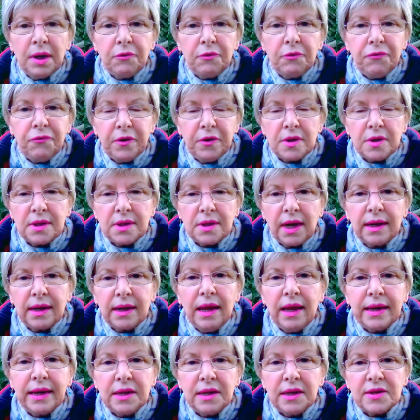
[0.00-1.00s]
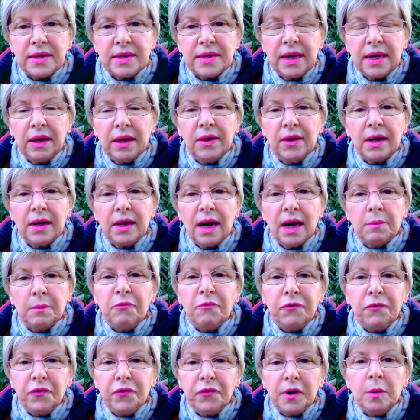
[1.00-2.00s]
But first I'd like to say that
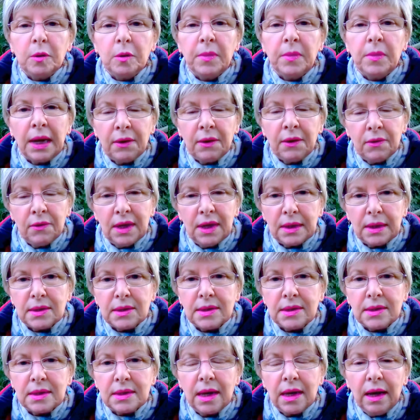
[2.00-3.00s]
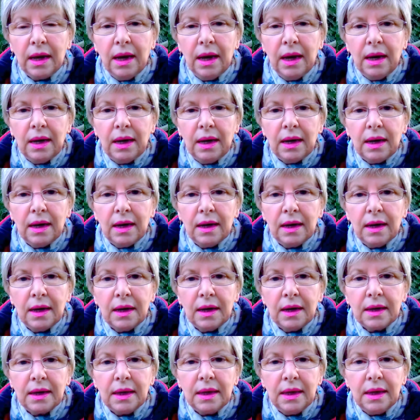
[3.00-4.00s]
I'm filming this
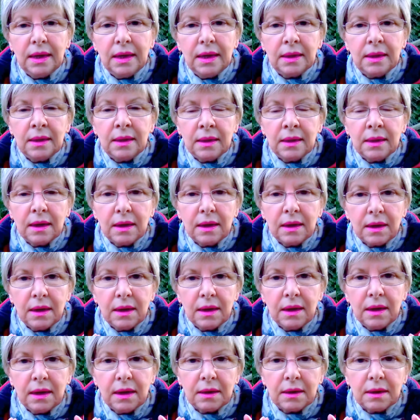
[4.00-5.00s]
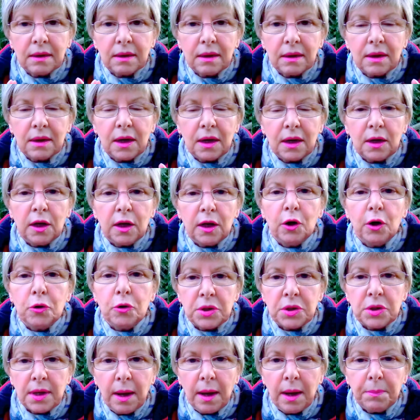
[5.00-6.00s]
in
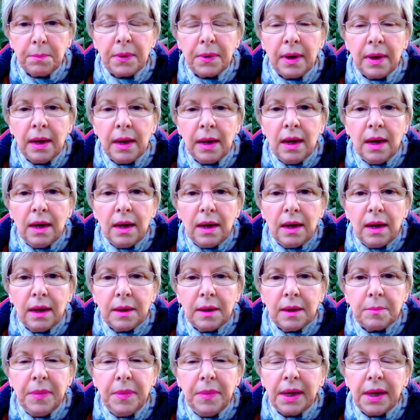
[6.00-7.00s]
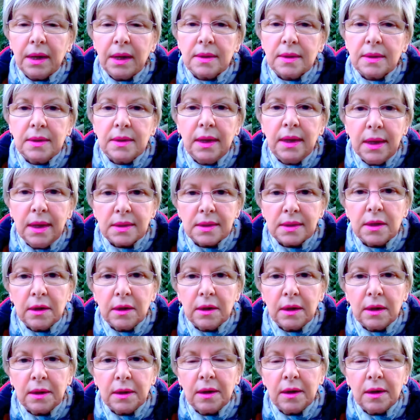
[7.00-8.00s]
close-up because it
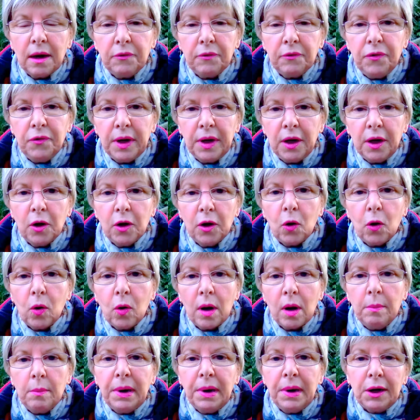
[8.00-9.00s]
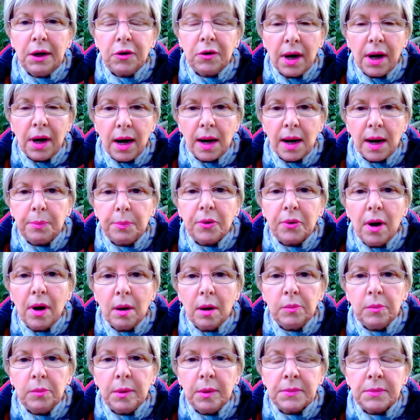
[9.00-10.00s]
is a video about eye
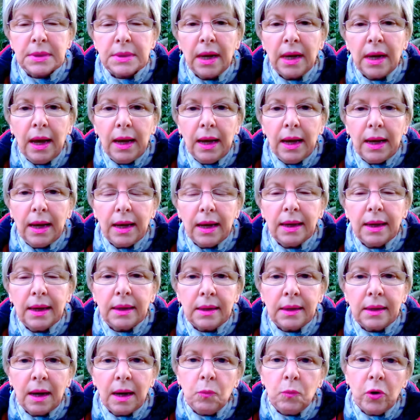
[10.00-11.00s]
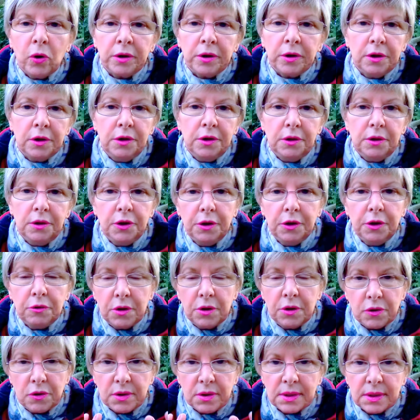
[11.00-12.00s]
problems, and I wanted
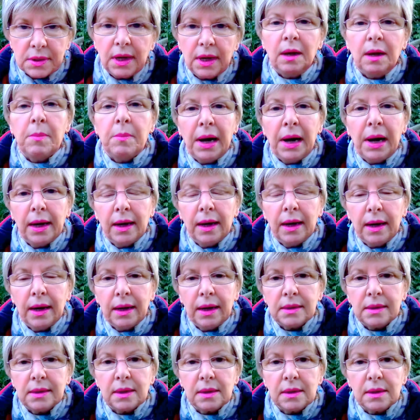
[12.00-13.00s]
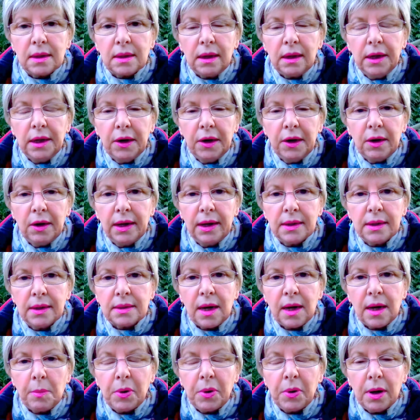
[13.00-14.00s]
you to see my eyes as clearly
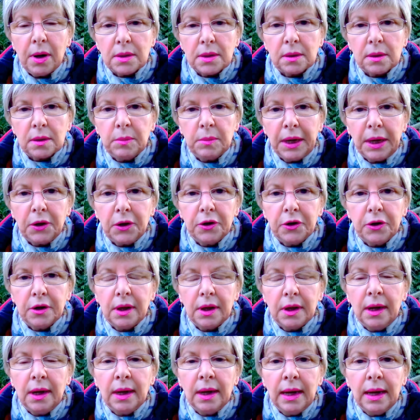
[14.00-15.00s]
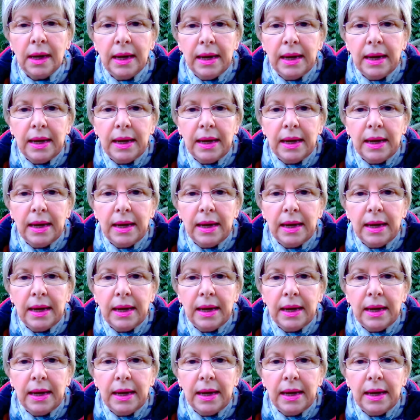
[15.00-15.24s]
as I possibly could.